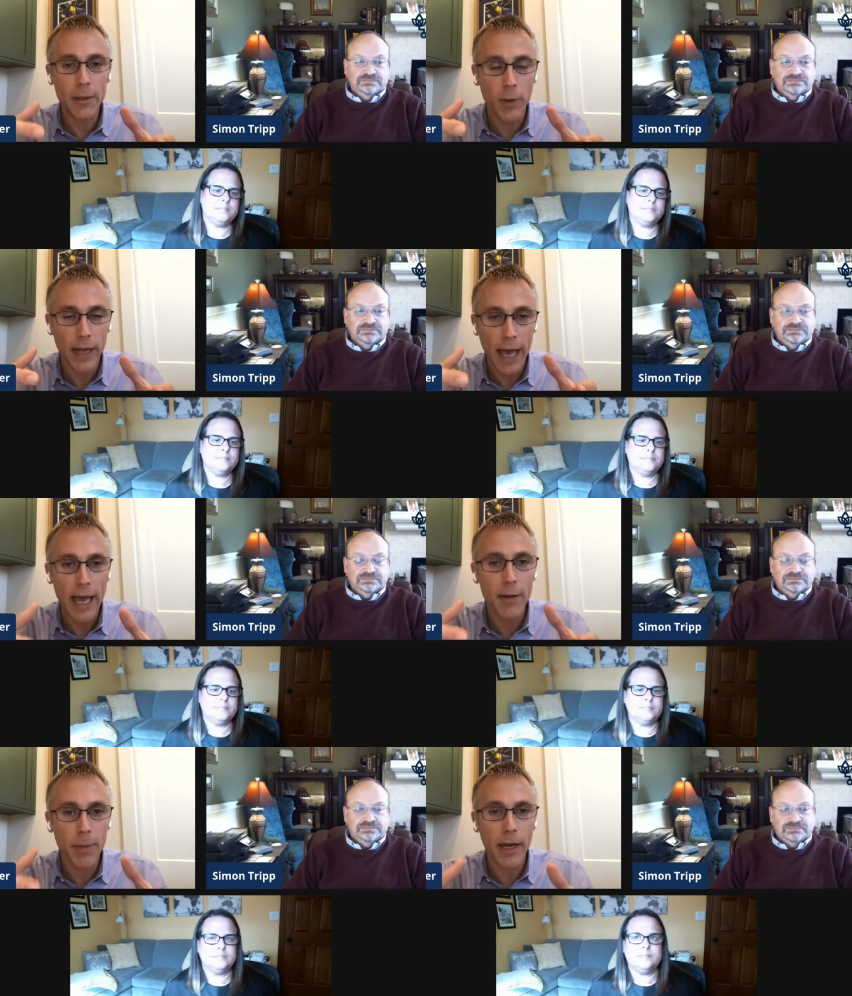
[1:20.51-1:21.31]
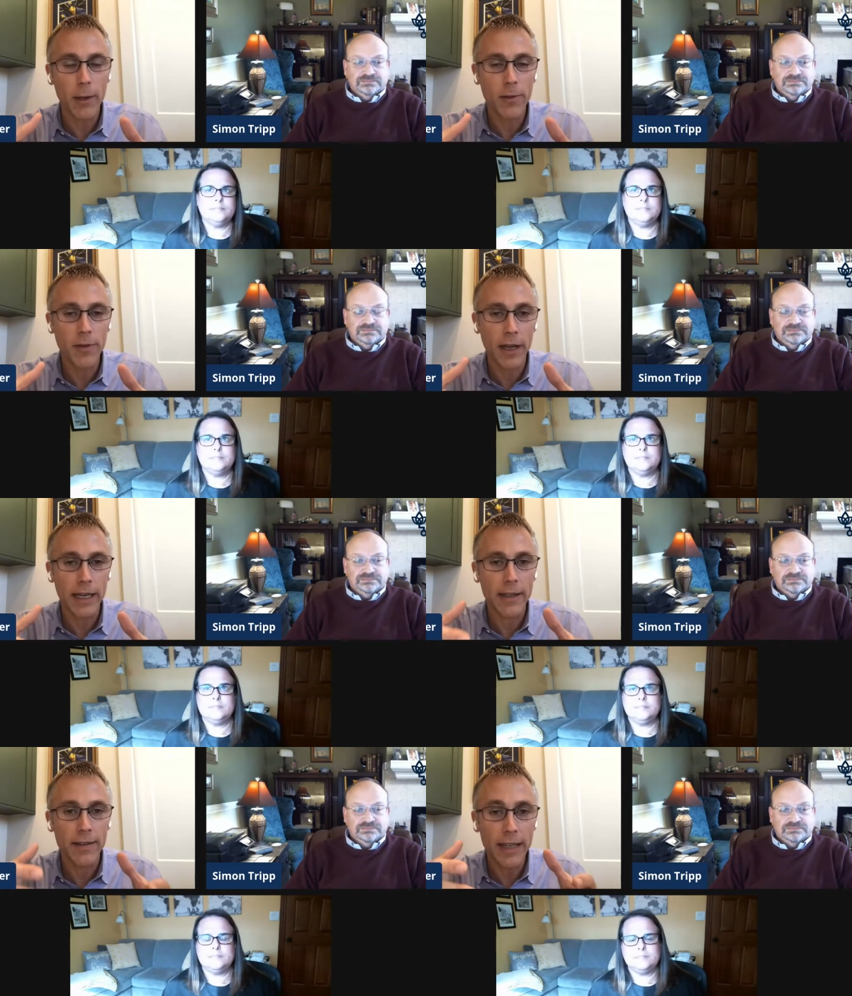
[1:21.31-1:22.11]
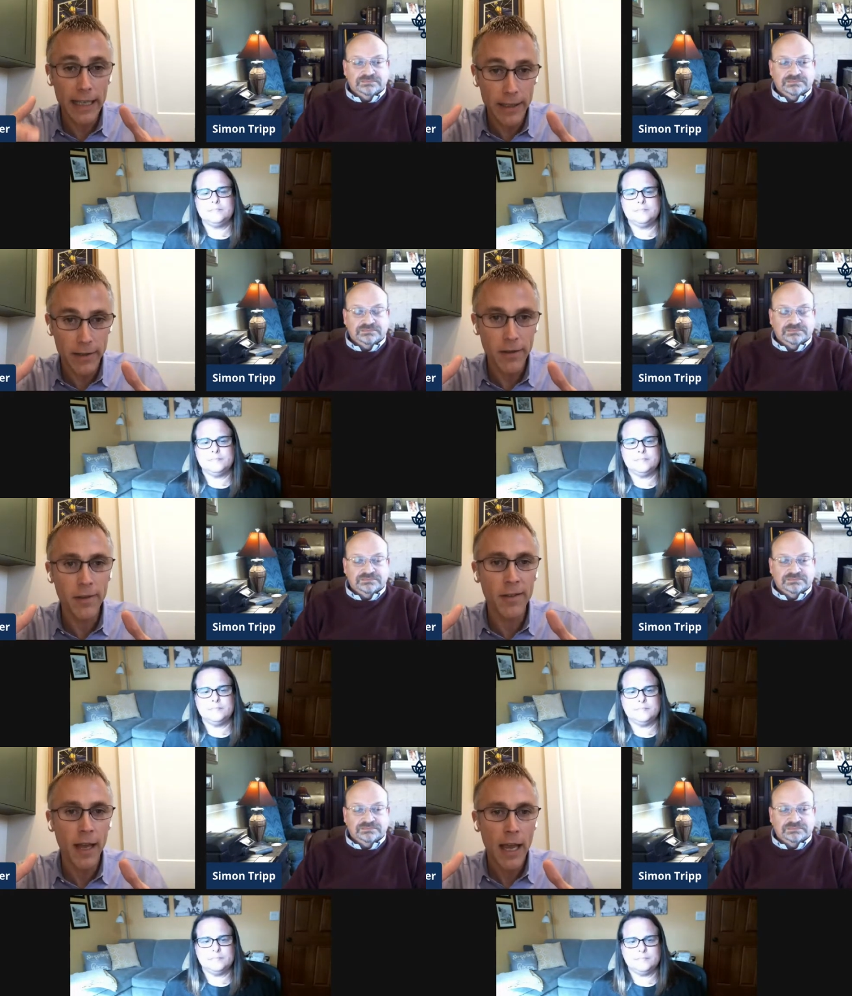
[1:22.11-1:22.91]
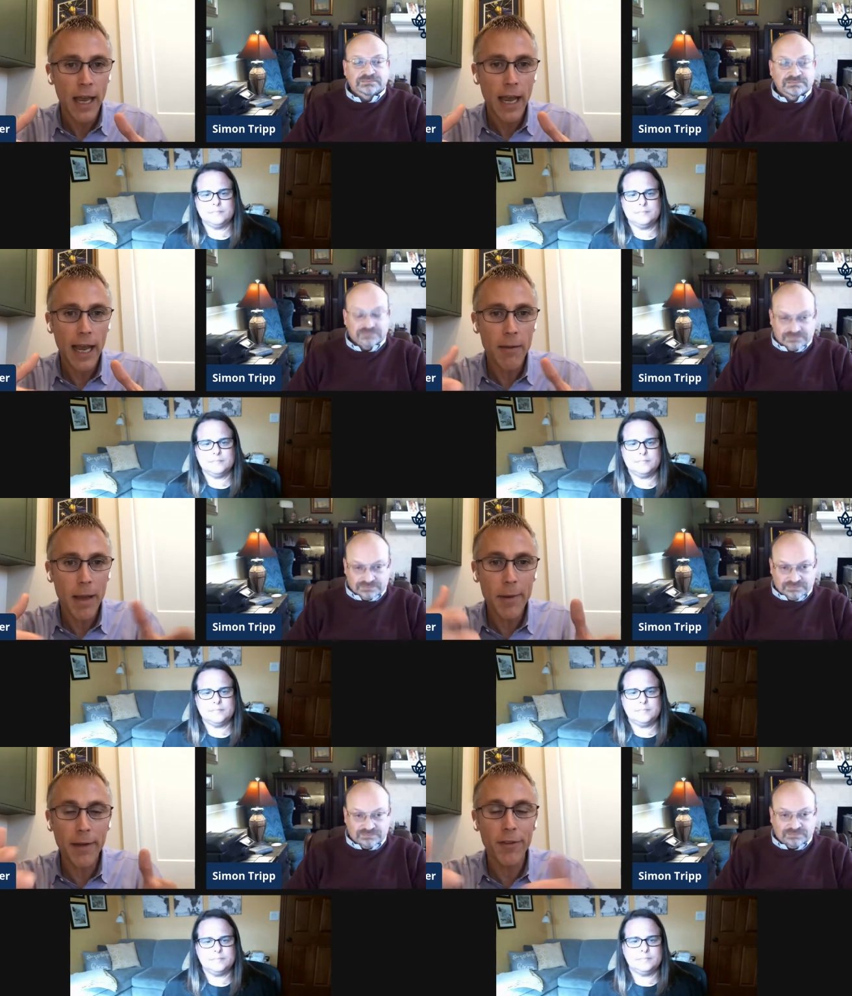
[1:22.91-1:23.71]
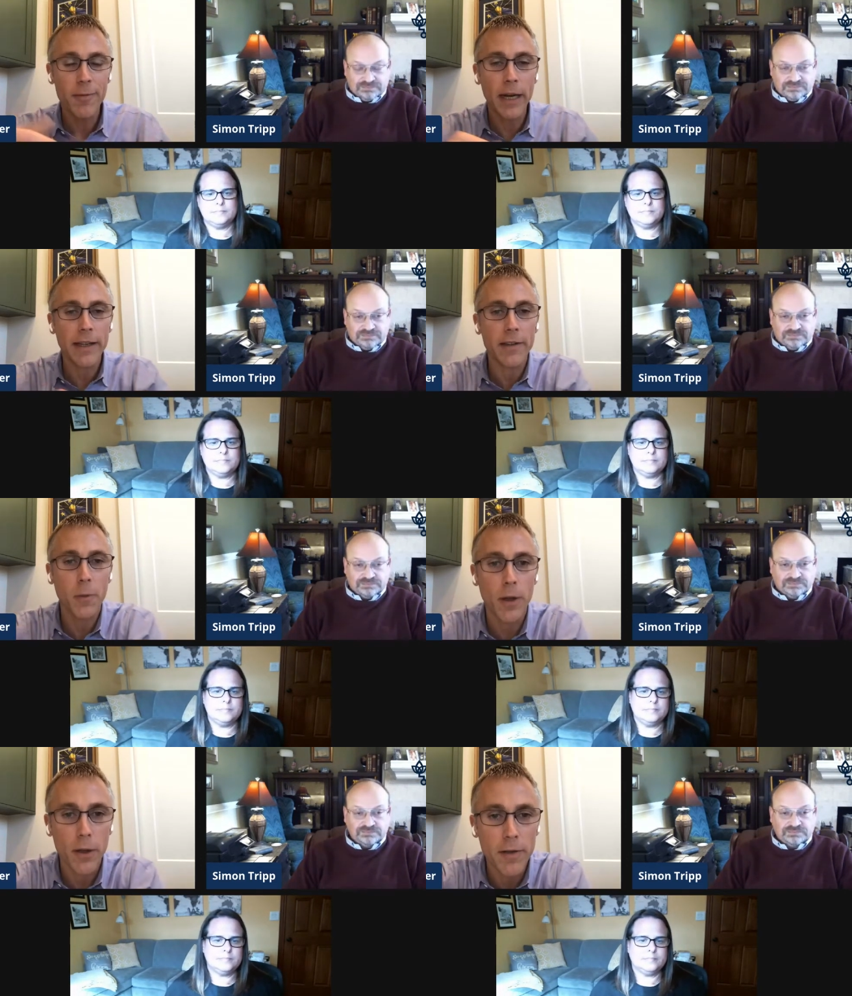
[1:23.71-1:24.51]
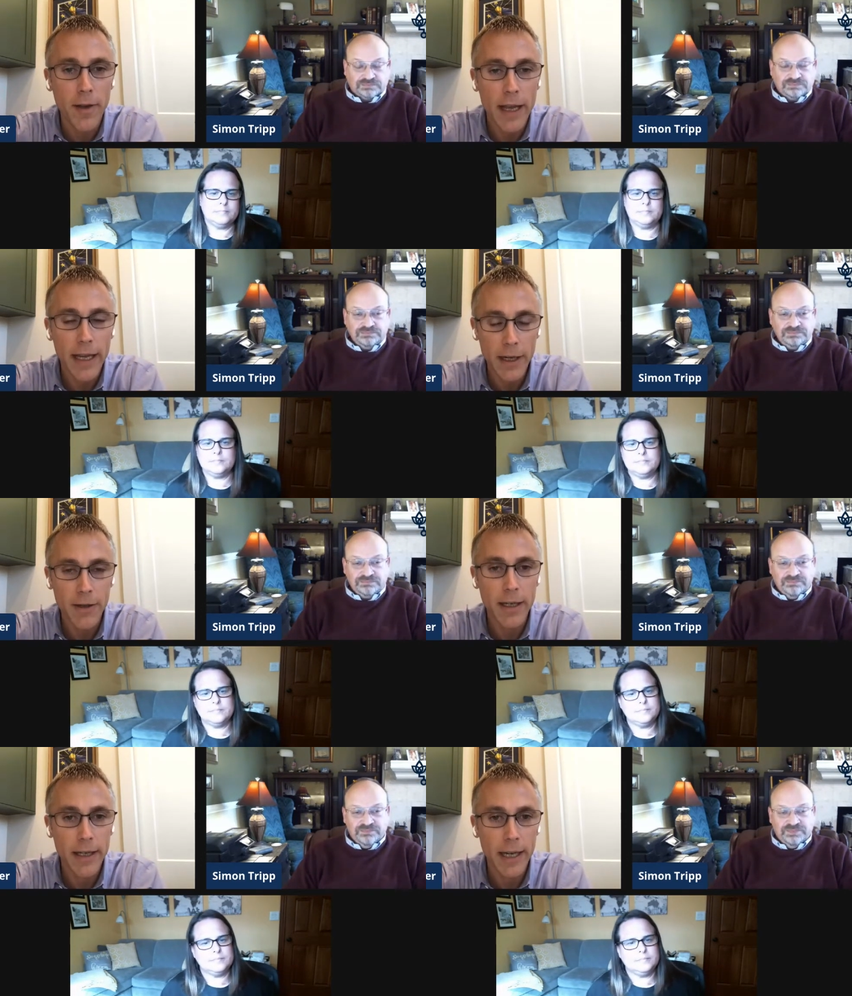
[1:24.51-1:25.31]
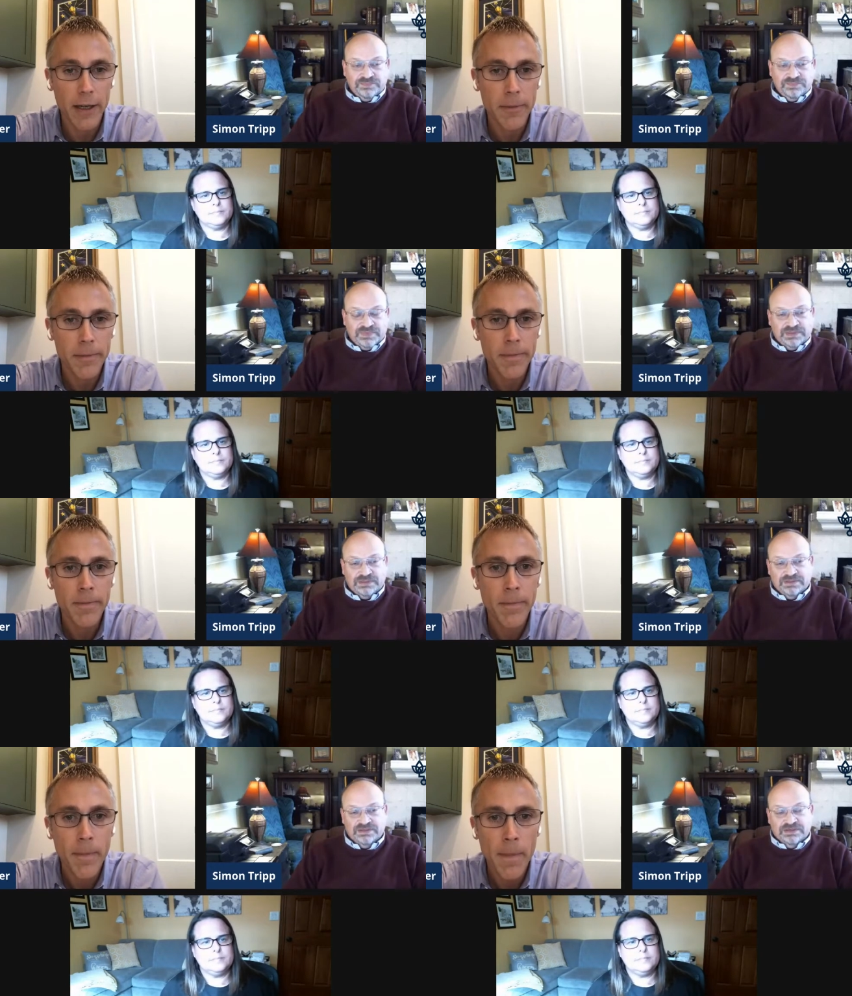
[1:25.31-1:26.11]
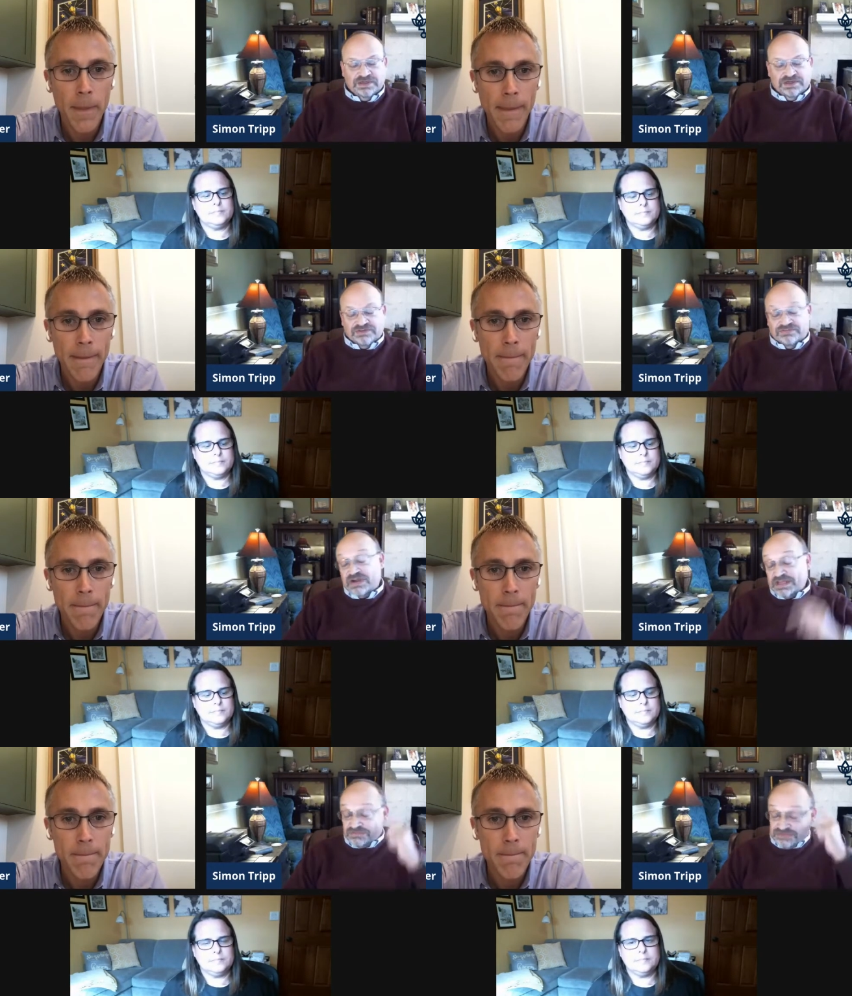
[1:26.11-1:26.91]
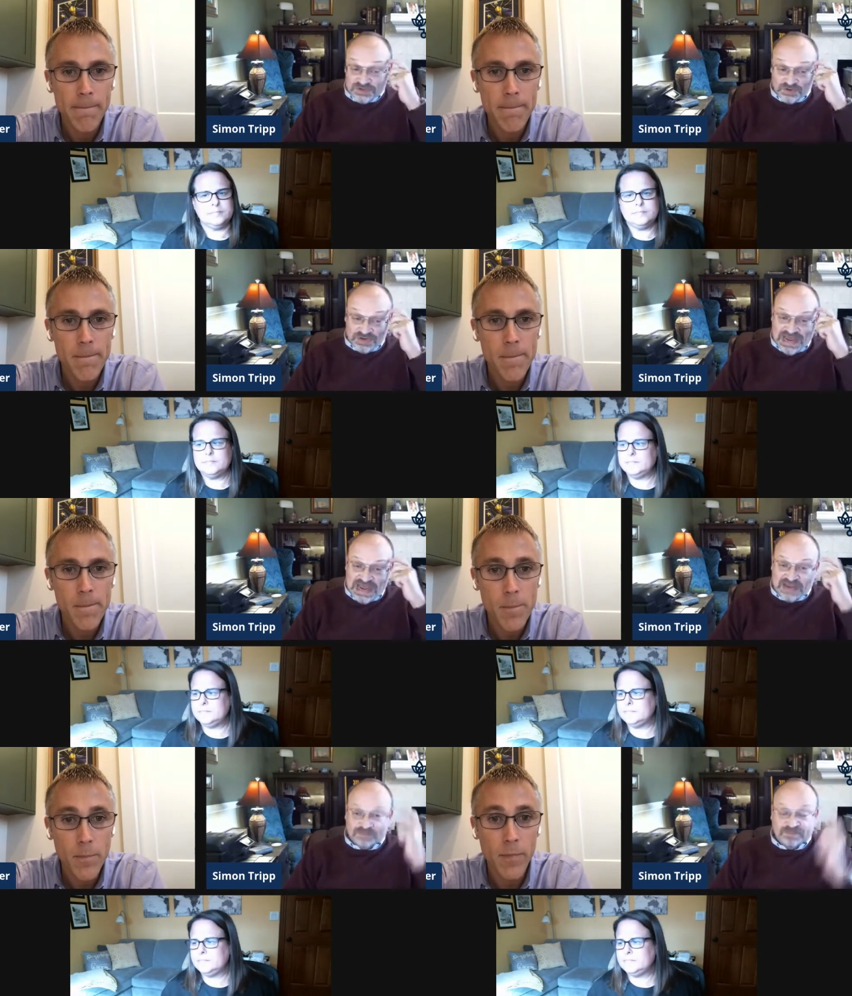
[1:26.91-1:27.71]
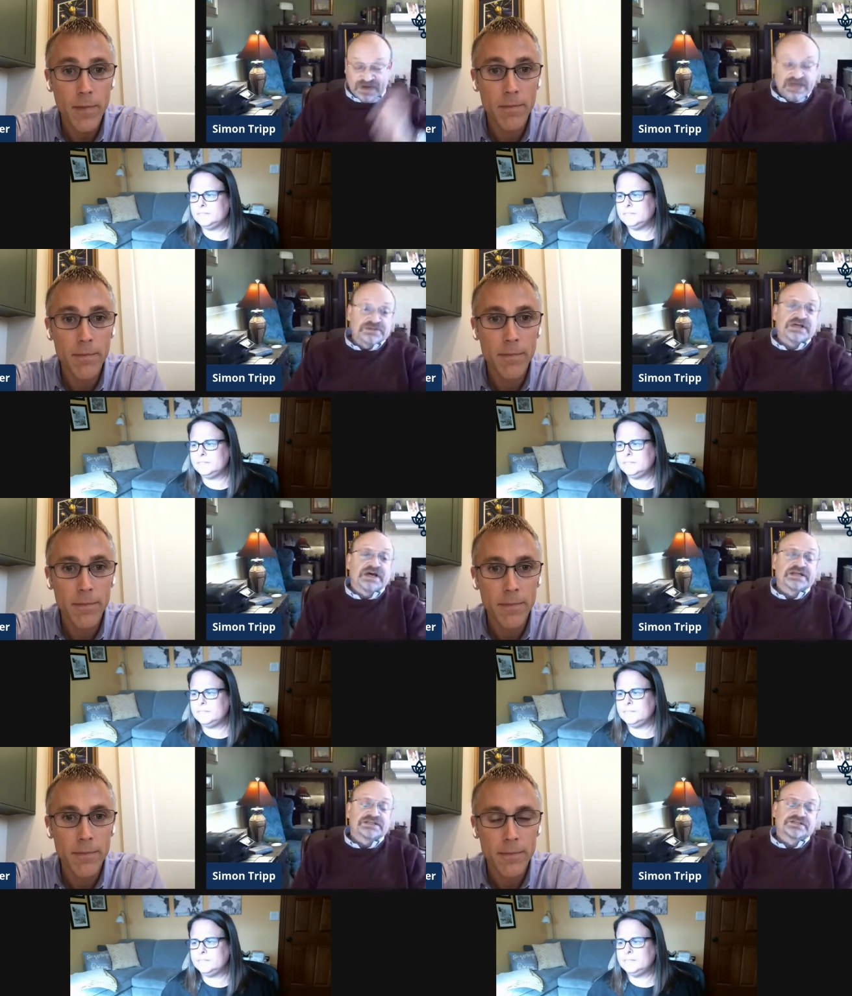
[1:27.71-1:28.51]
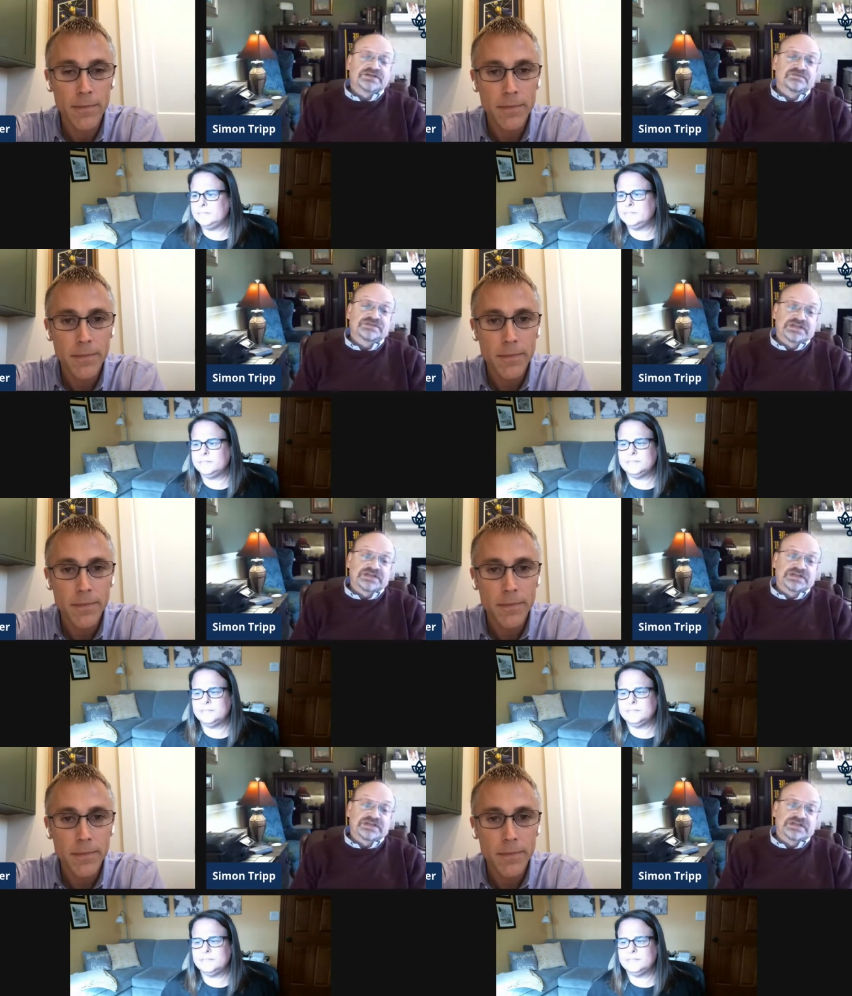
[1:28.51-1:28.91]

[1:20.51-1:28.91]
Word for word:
Speaker 1: what ag bioscience is and maybe give us some ideas of what it looks like here
Speaker 2: in Indiana. Right. The reason we call it ag bioscience is obviously